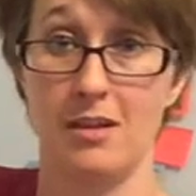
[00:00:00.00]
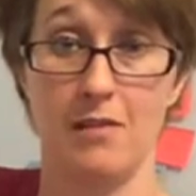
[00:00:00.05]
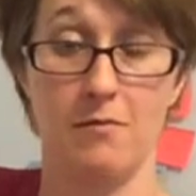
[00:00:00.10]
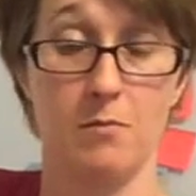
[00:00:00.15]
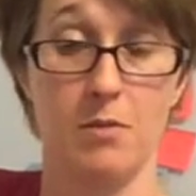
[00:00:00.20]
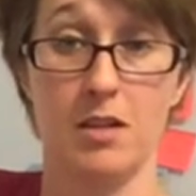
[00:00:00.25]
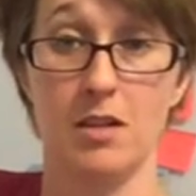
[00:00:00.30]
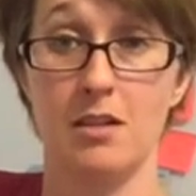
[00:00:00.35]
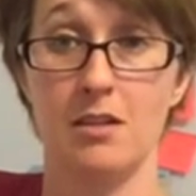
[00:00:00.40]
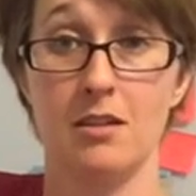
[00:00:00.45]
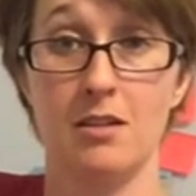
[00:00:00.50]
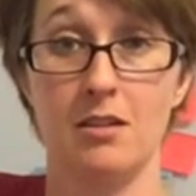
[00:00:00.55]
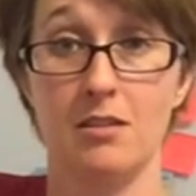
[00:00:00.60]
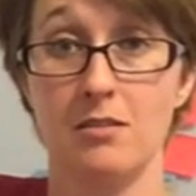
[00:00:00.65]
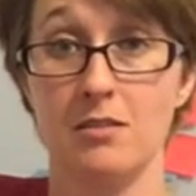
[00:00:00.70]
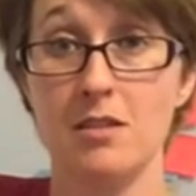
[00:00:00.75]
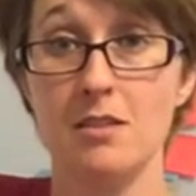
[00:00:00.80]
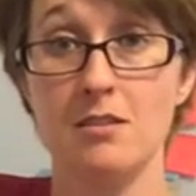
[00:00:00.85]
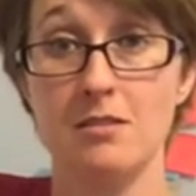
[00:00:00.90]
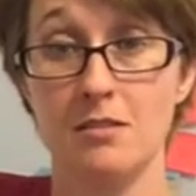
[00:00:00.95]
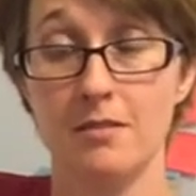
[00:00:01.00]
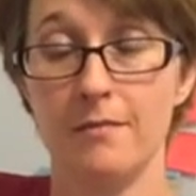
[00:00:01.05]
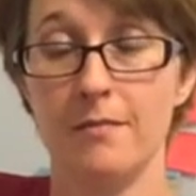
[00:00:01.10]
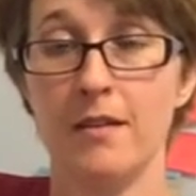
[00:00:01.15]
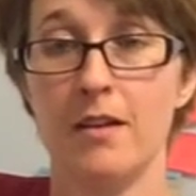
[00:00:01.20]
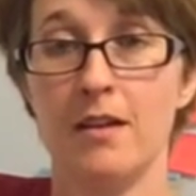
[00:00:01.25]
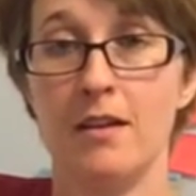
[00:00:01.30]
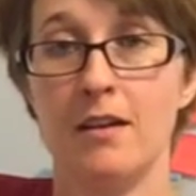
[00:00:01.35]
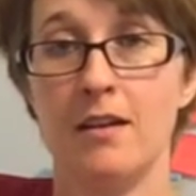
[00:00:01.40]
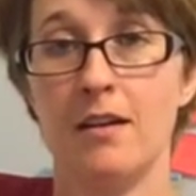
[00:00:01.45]
haven't been on there since.
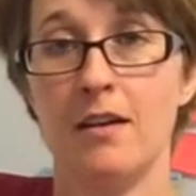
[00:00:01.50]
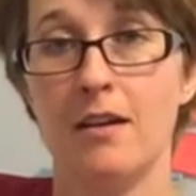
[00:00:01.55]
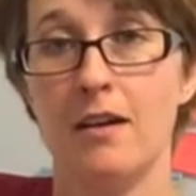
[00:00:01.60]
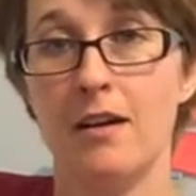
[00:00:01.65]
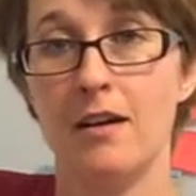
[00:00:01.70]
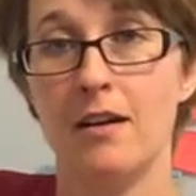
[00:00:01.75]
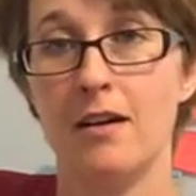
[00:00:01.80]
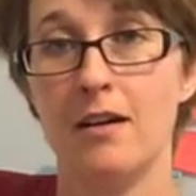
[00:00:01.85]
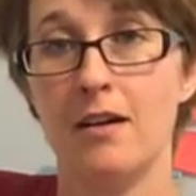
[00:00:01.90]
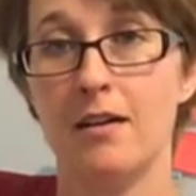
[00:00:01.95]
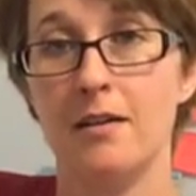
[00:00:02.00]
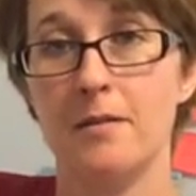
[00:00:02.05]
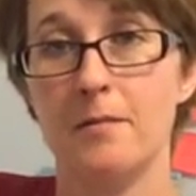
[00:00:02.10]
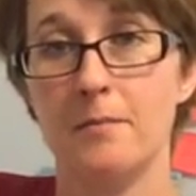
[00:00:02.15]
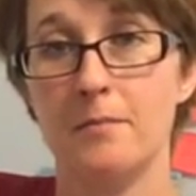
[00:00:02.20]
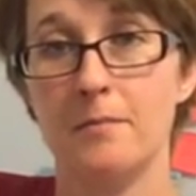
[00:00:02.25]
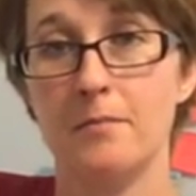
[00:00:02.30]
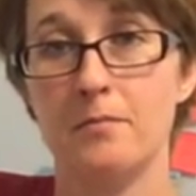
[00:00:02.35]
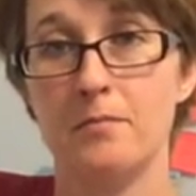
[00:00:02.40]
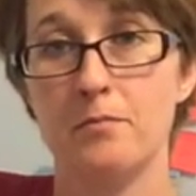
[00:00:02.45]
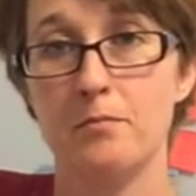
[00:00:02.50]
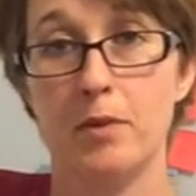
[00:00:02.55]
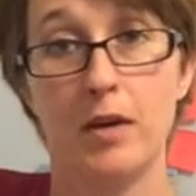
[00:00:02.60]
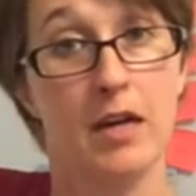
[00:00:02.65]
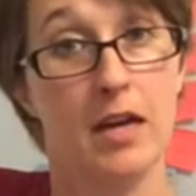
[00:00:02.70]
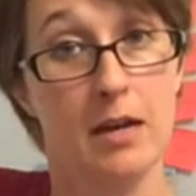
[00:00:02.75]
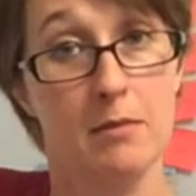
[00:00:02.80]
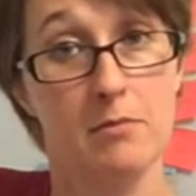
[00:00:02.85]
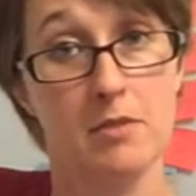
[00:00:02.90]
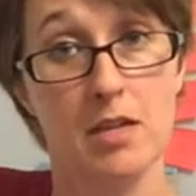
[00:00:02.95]
Um, but
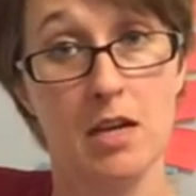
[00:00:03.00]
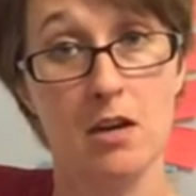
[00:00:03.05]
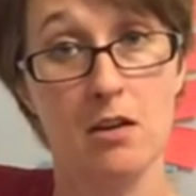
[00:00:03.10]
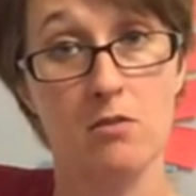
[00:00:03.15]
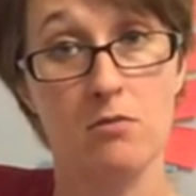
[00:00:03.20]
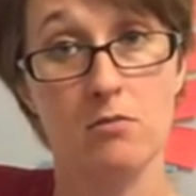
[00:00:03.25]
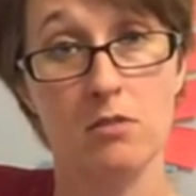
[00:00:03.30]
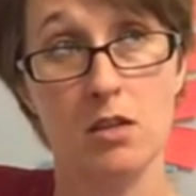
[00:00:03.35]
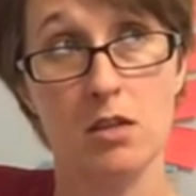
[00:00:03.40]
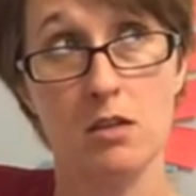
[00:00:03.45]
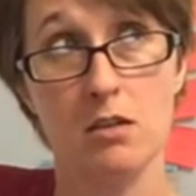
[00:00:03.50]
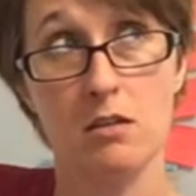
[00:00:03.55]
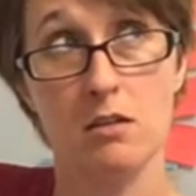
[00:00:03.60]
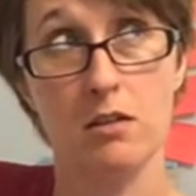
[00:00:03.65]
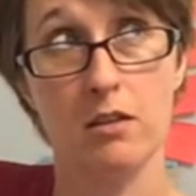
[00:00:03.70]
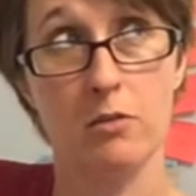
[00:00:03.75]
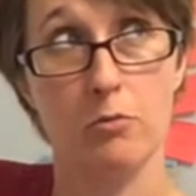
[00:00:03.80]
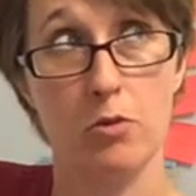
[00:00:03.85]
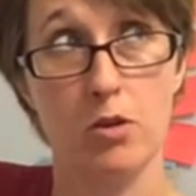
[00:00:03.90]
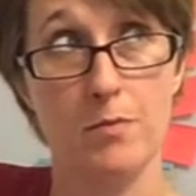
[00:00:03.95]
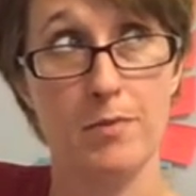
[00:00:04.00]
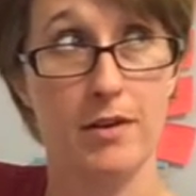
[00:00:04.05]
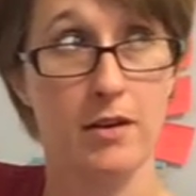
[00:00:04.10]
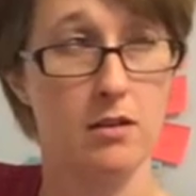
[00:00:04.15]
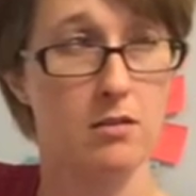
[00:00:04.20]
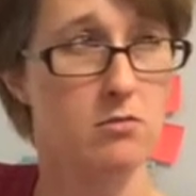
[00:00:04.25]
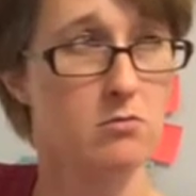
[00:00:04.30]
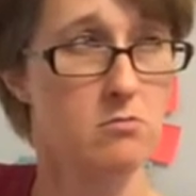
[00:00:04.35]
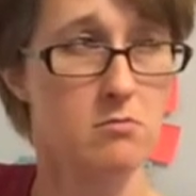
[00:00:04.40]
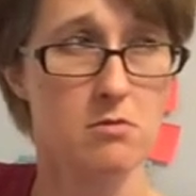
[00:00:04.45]
I'm down like three
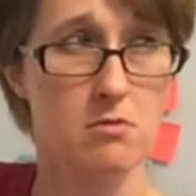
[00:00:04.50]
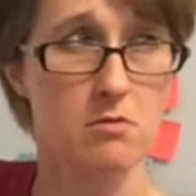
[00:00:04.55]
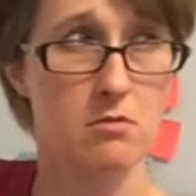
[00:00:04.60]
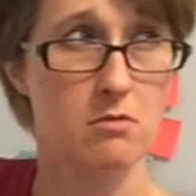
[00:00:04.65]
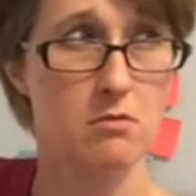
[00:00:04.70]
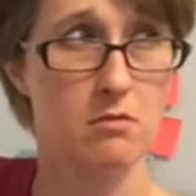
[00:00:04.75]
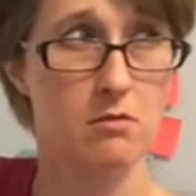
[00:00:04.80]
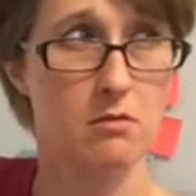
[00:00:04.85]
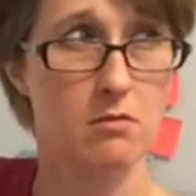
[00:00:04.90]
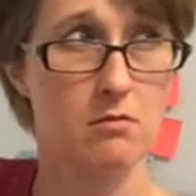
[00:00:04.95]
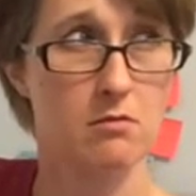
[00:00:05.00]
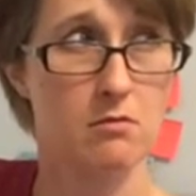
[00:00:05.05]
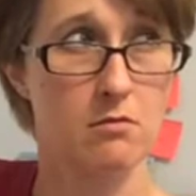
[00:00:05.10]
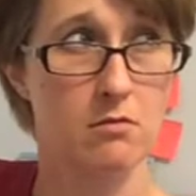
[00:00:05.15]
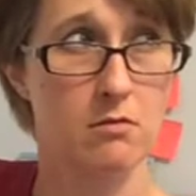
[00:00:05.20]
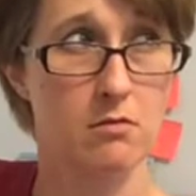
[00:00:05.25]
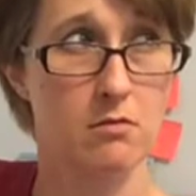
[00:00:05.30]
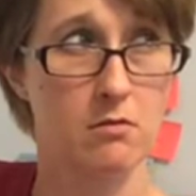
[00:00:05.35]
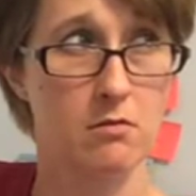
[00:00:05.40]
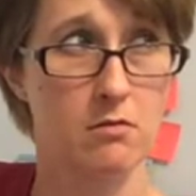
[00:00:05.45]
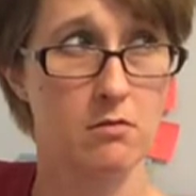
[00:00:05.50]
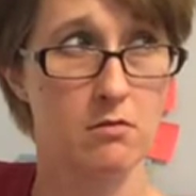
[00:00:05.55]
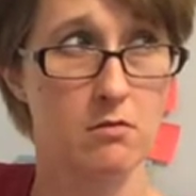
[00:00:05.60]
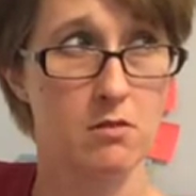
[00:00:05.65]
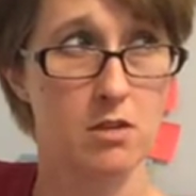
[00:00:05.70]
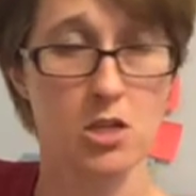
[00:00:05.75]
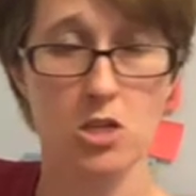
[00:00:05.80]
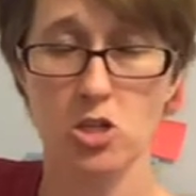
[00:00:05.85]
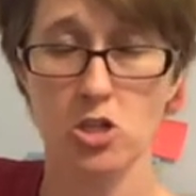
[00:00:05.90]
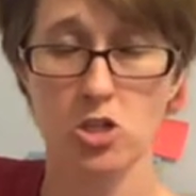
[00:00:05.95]
pounds
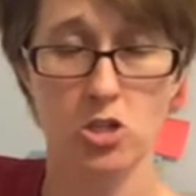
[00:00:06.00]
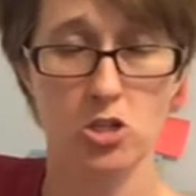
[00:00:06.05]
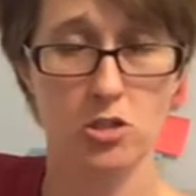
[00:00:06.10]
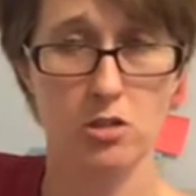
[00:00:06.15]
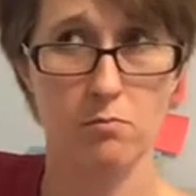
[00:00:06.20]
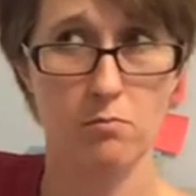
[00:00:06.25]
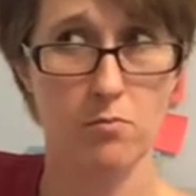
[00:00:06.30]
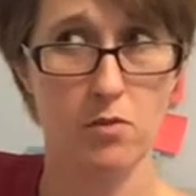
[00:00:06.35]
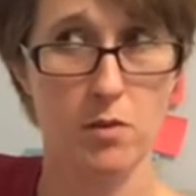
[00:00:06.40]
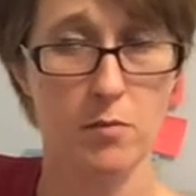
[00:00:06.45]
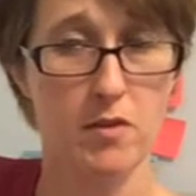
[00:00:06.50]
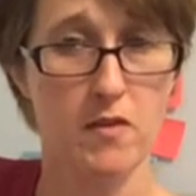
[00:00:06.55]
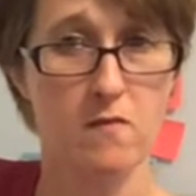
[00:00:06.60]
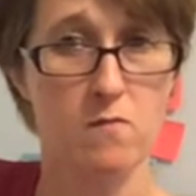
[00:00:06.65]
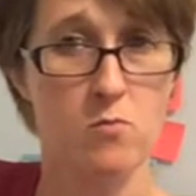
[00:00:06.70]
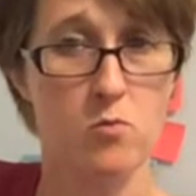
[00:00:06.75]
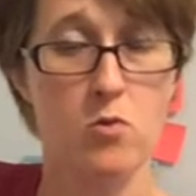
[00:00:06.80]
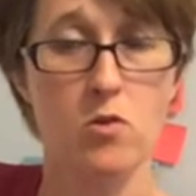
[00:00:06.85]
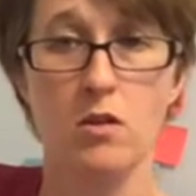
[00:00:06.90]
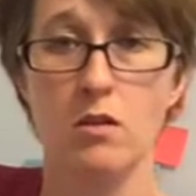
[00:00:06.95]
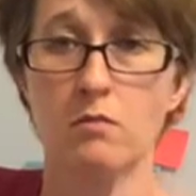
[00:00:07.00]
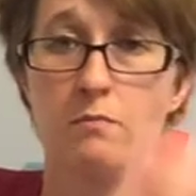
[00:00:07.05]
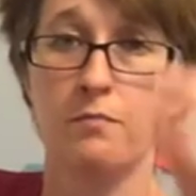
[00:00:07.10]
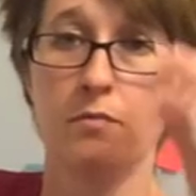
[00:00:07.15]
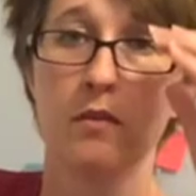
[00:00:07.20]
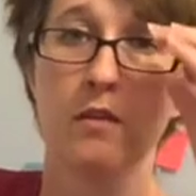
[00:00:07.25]
ish, maybe more.